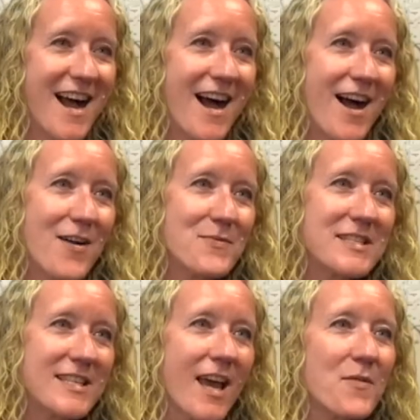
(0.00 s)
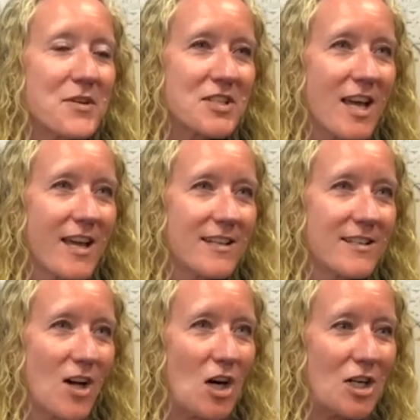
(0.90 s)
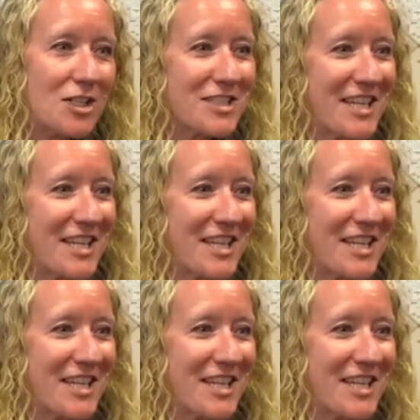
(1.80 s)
I would say I wish I'd called